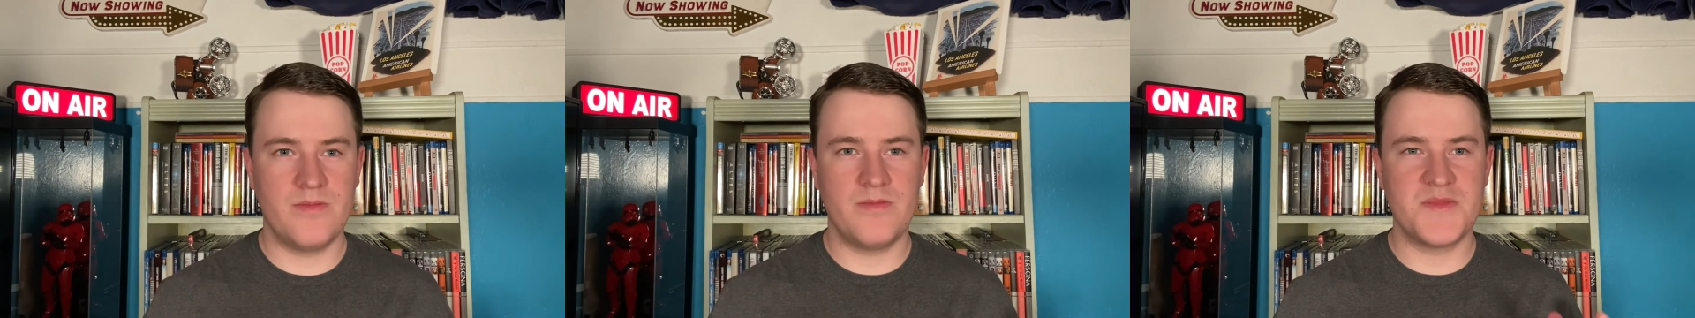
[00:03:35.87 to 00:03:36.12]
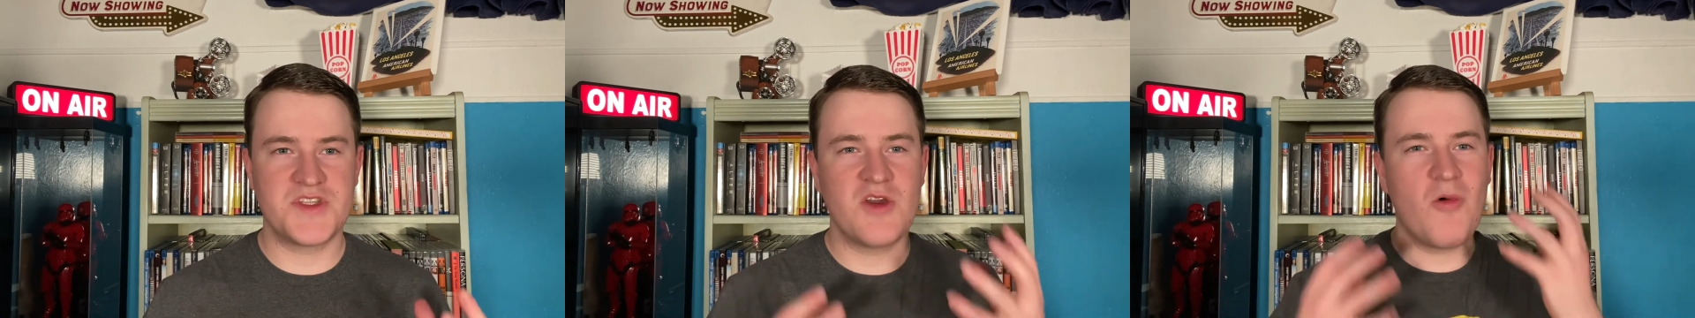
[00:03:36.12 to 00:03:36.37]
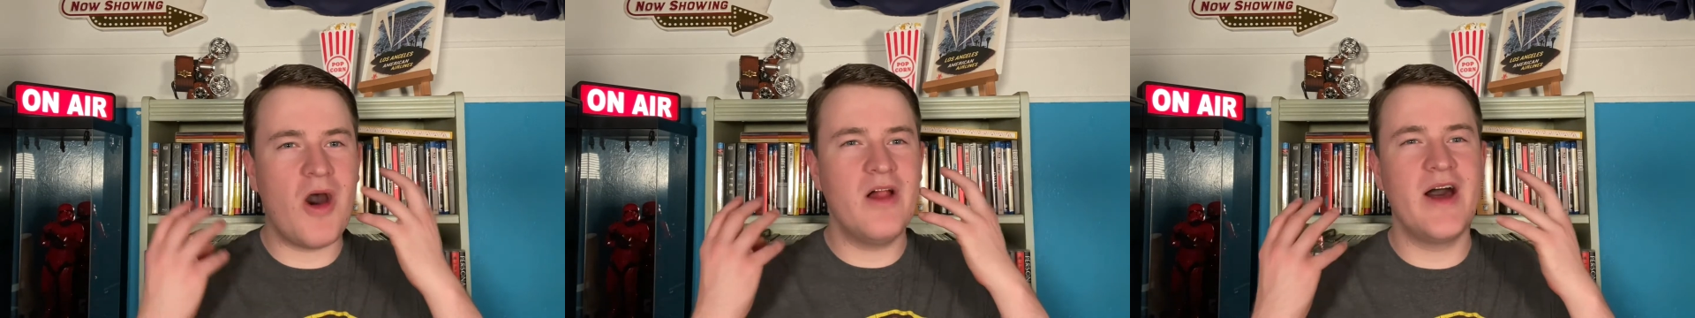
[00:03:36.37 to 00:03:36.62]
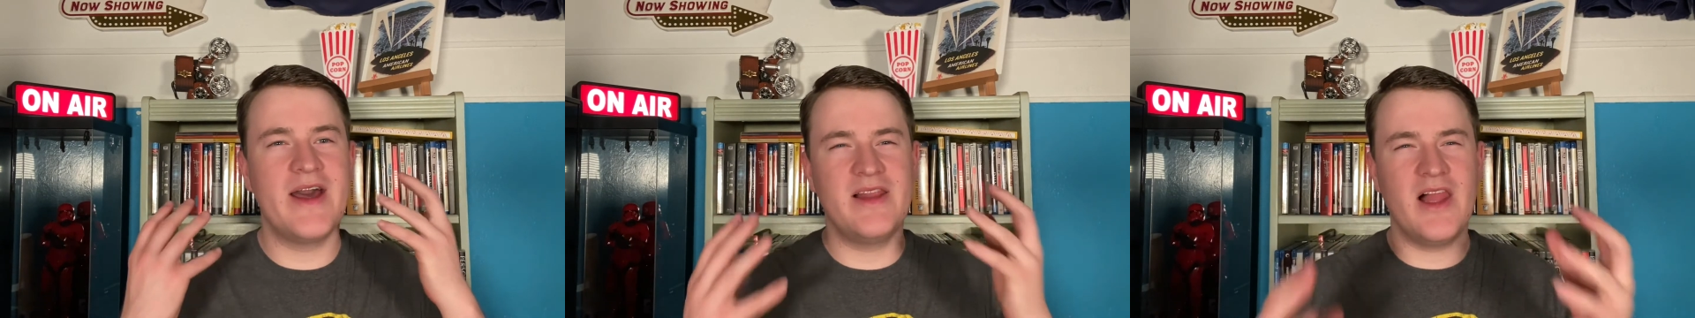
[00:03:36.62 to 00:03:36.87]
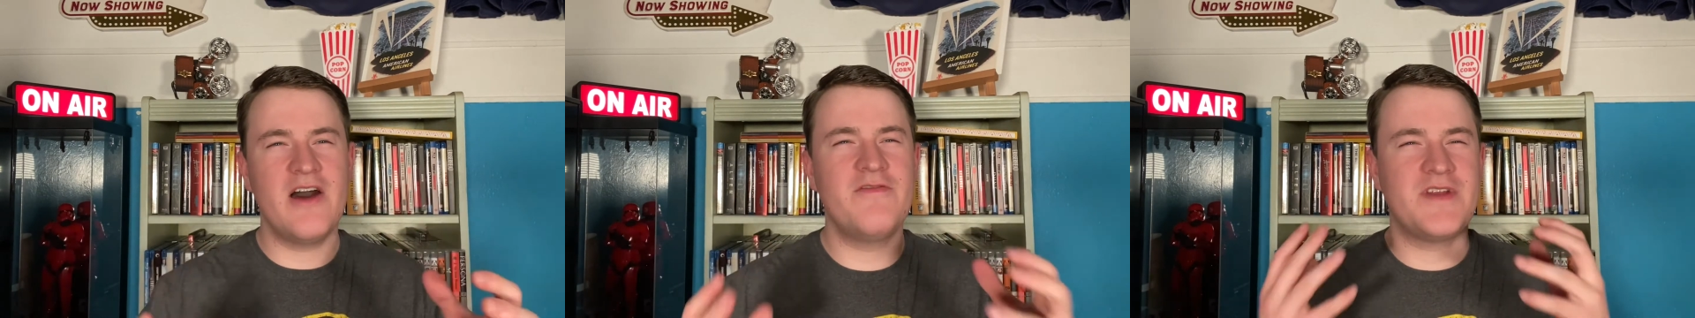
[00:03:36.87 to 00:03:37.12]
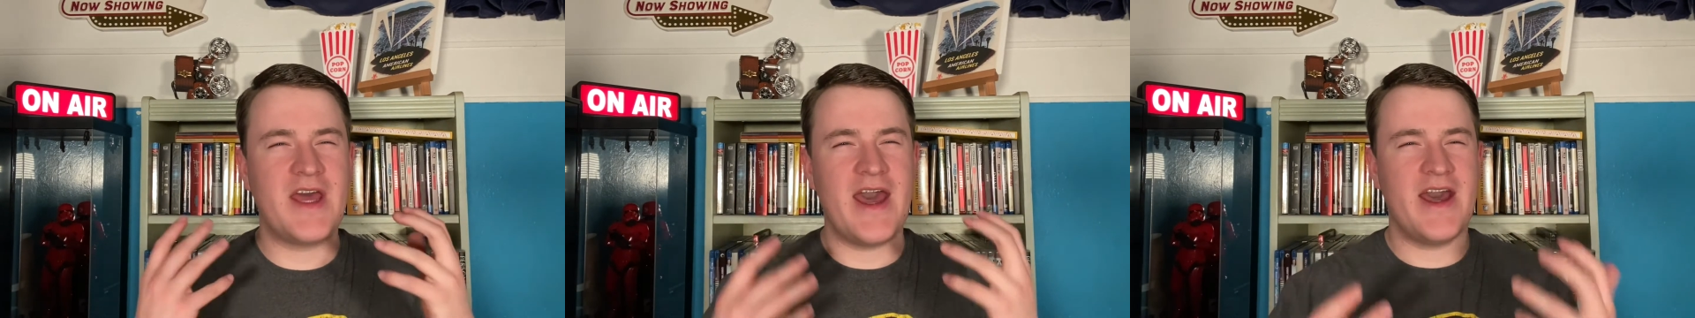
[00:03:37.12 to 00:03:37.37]
So while I
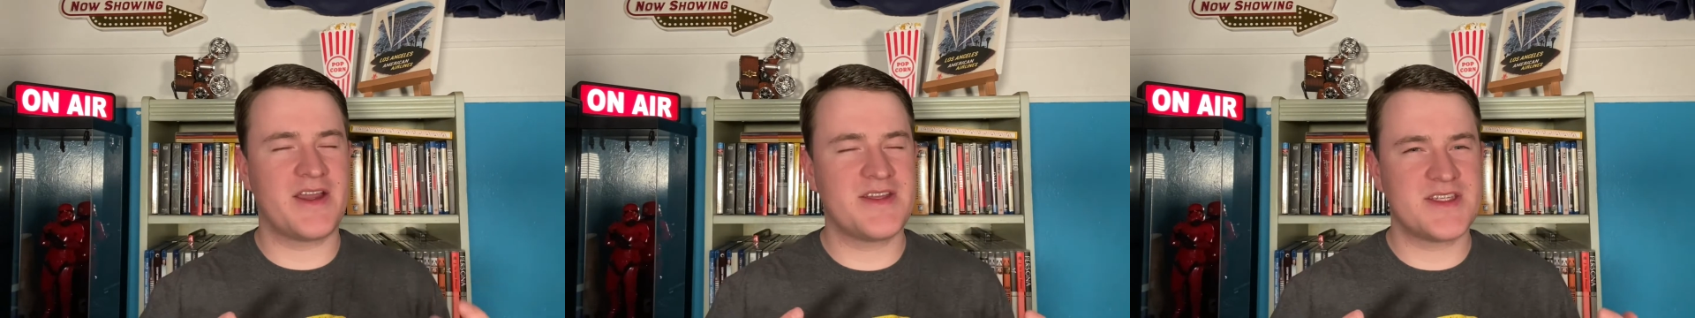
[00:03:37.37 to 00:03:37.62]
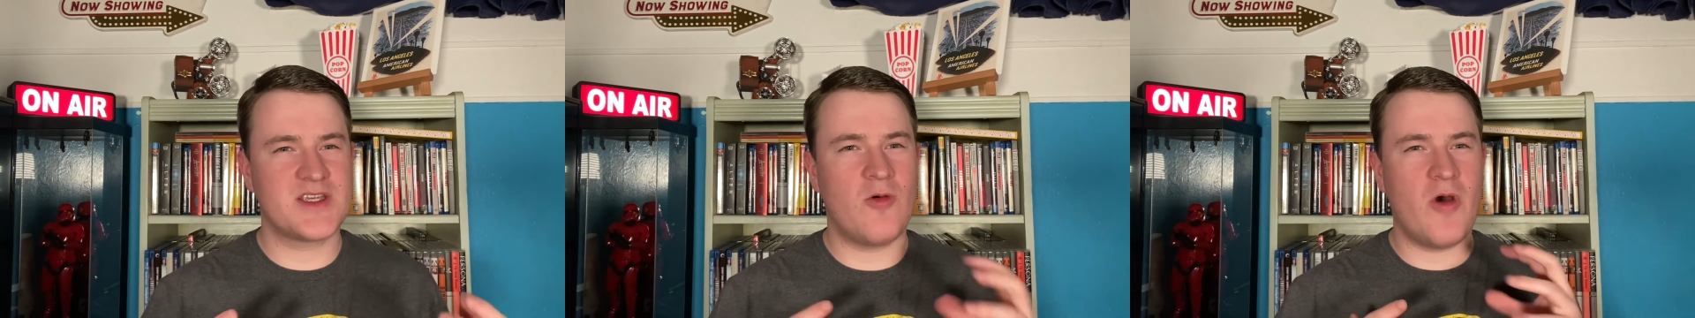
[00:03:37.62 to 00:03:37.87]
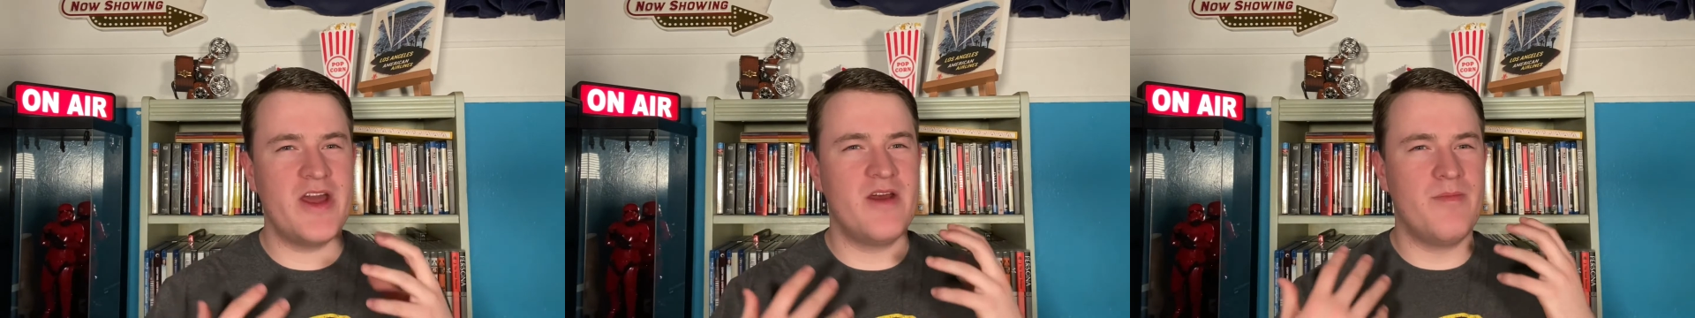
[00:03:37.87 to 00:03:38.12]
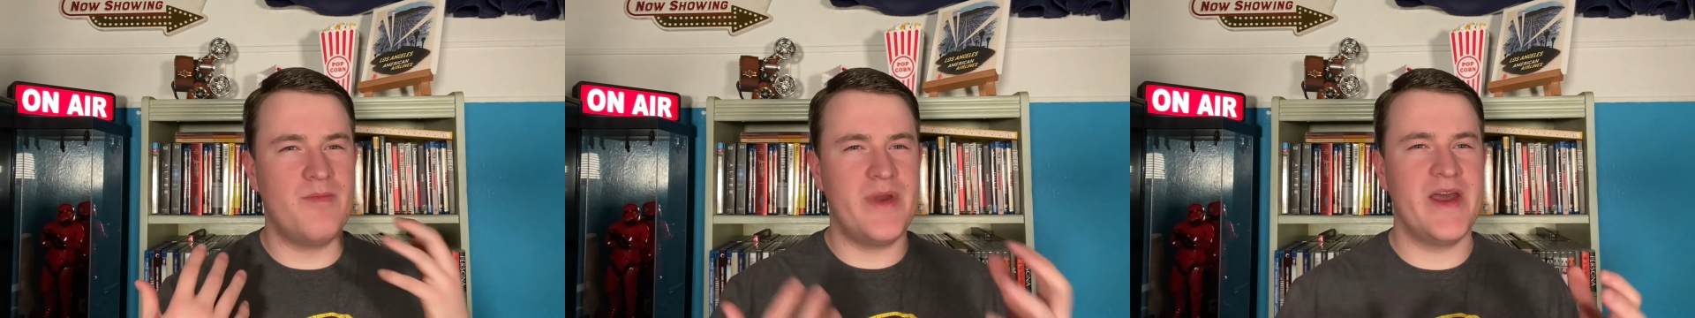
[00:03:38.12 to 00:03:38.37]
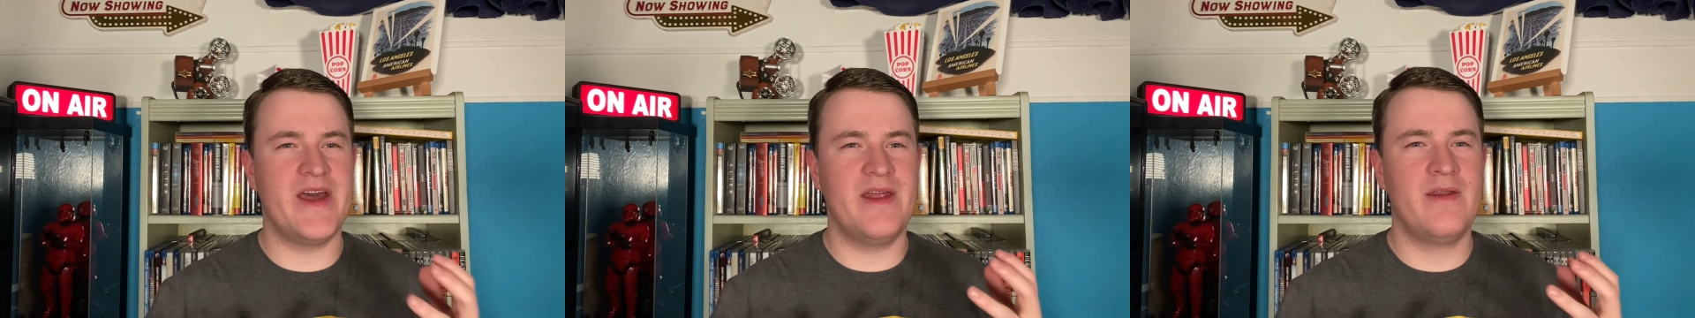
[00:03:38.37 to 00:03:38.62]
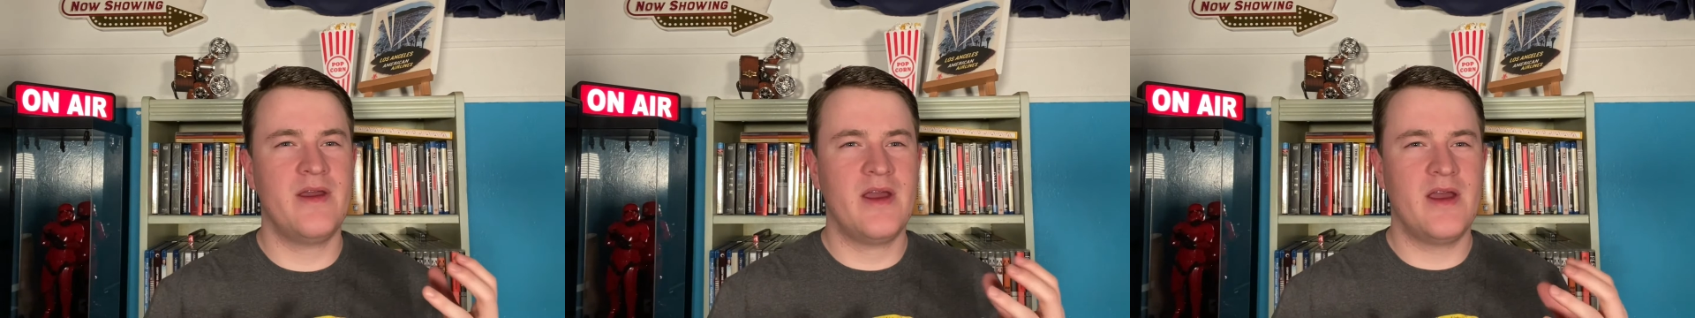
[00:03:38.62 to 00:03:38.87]
loved X quite a bit,